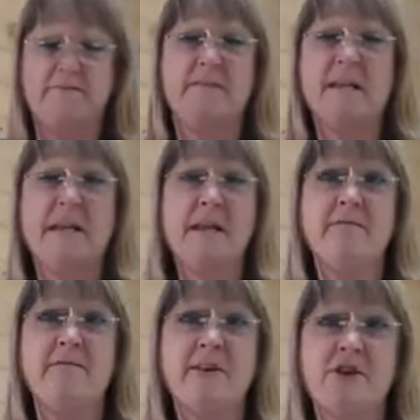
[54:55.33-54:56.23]
Nothing
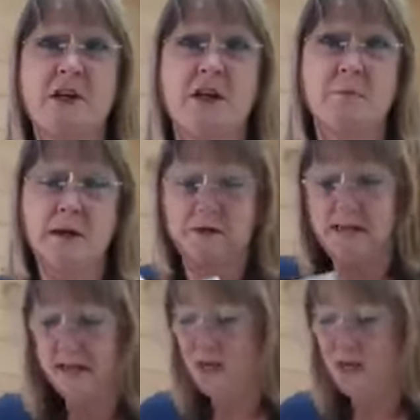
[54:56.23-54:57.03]
fishy about that at